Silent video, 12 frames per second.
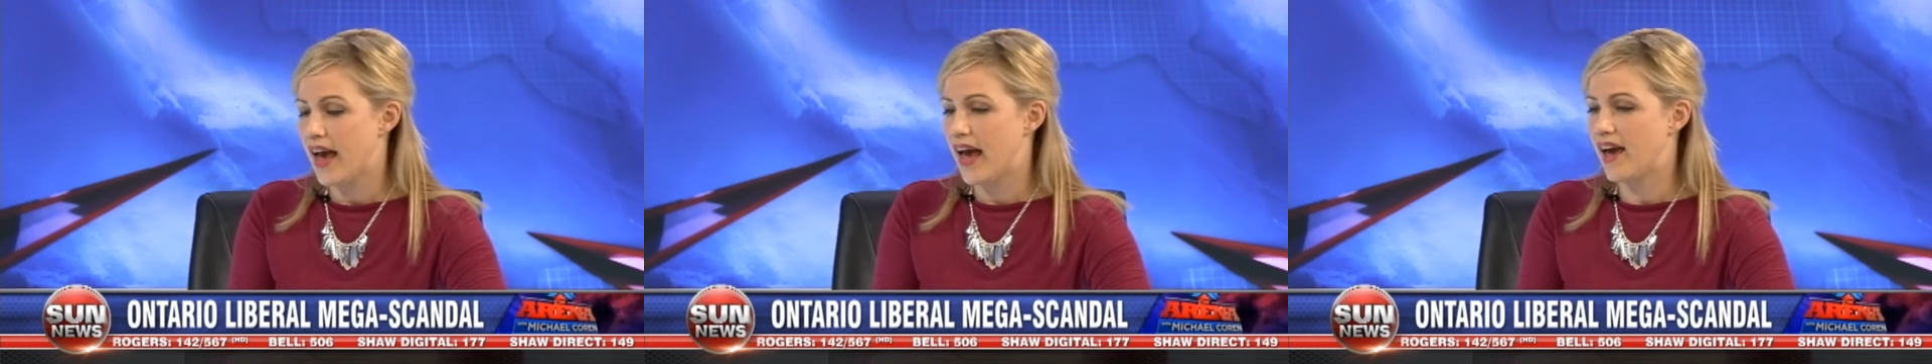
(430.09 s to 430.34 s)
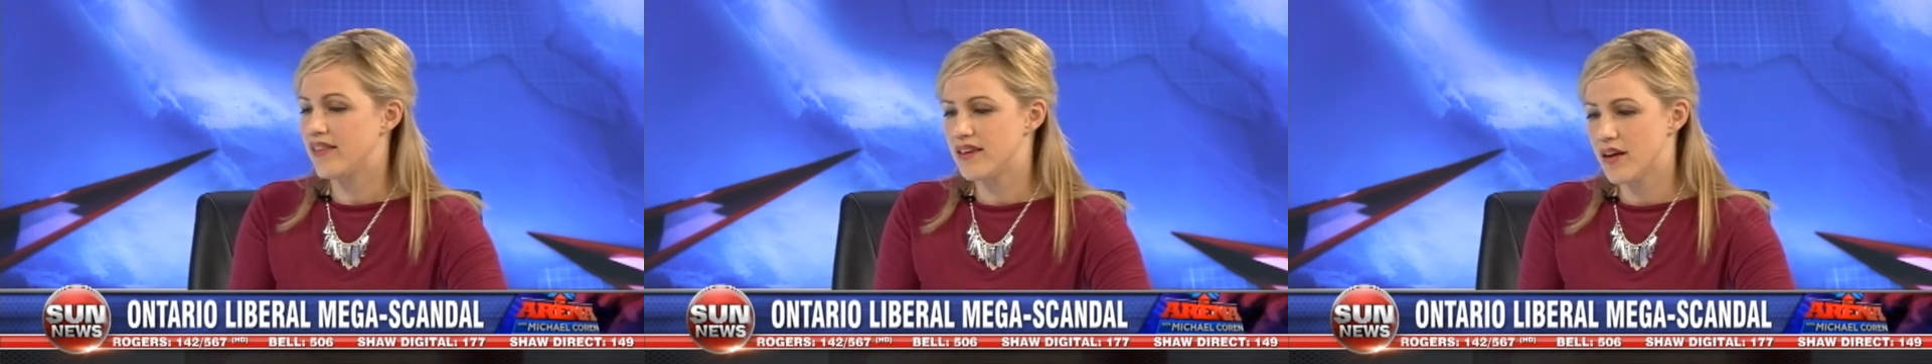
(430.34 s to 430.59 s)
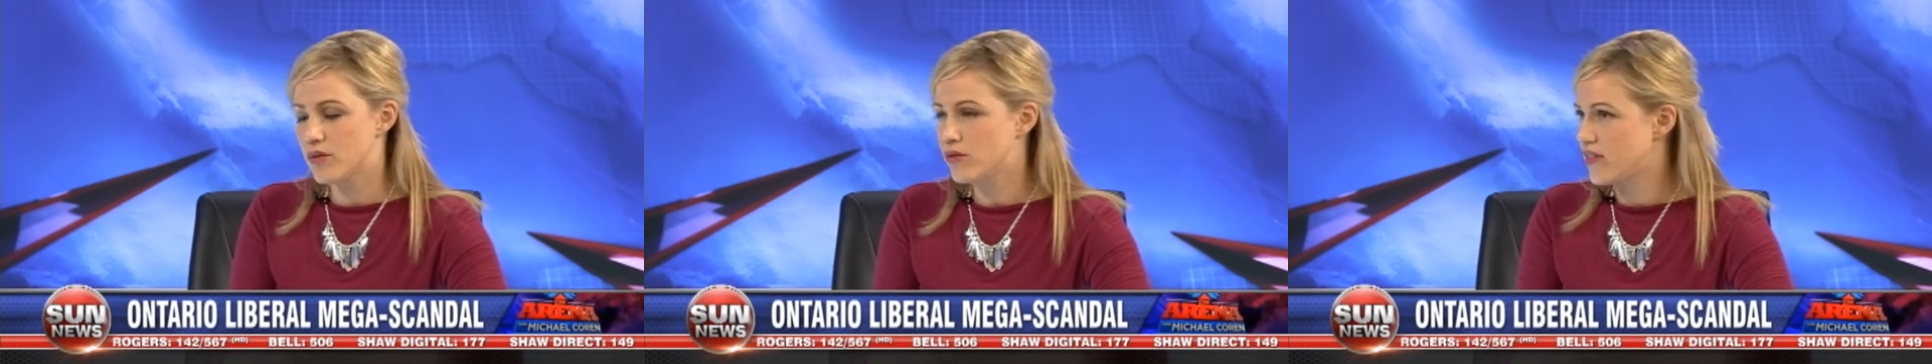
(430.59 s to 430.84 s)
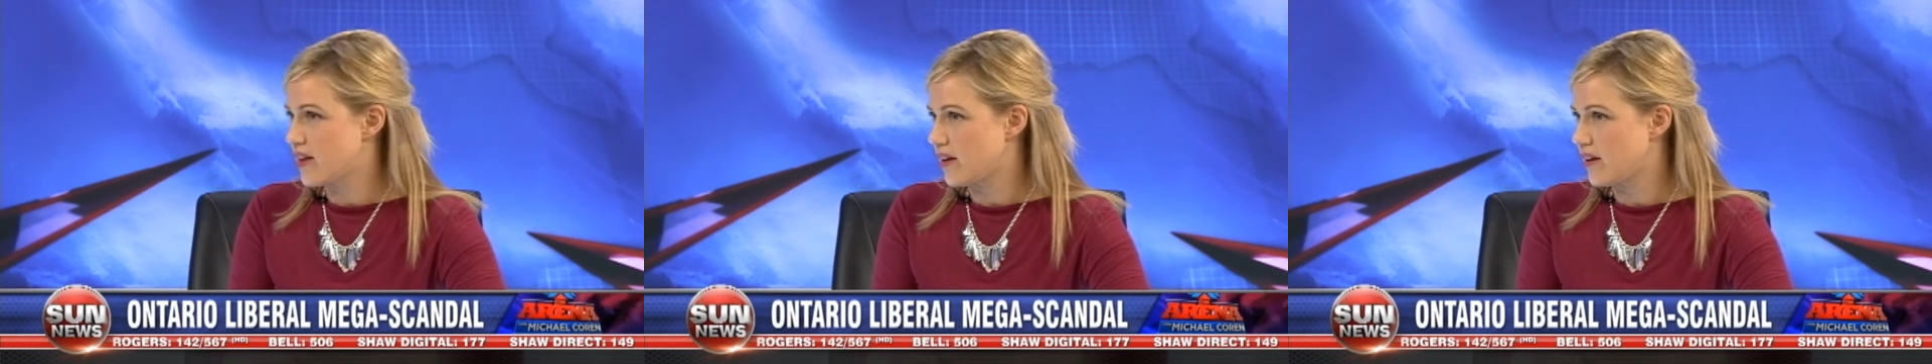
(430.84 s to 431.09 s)
And the other
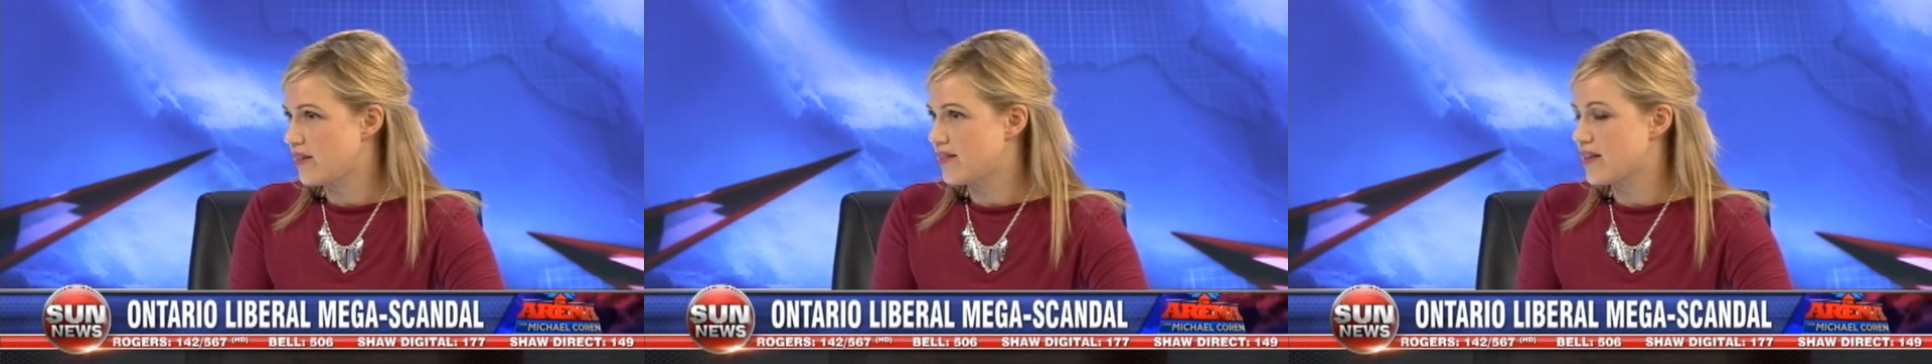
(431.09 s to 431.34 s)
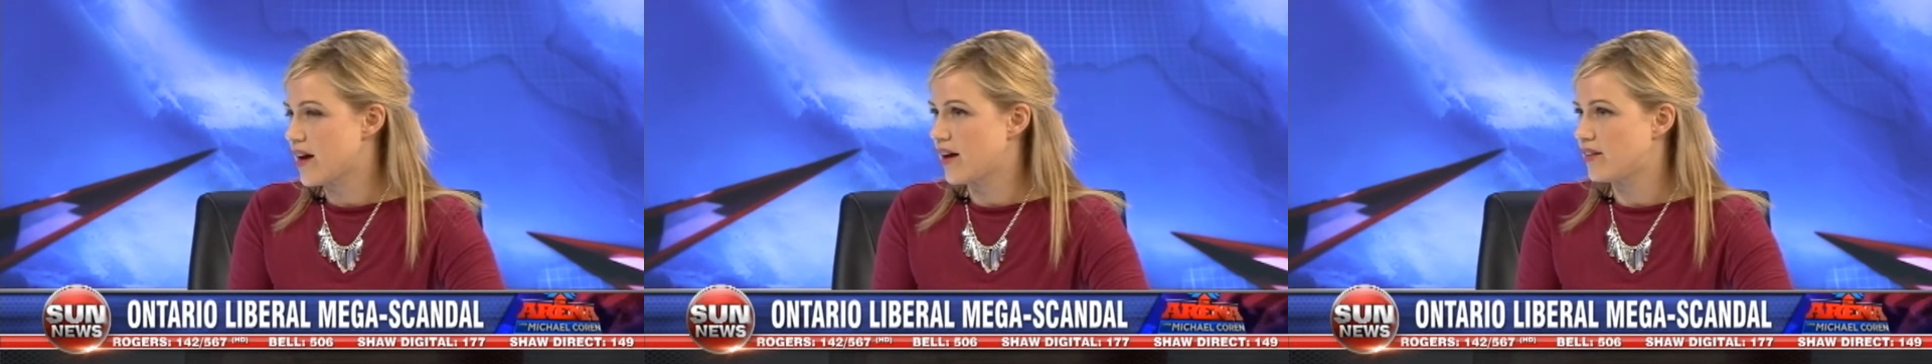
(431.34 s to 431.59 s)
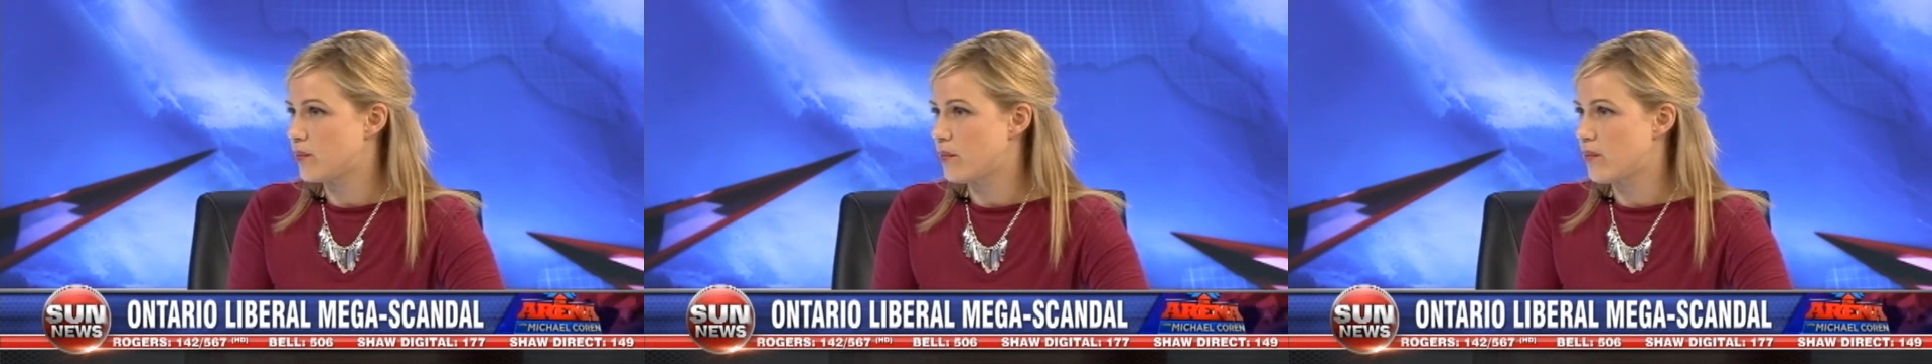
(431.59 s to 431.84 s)
thing is that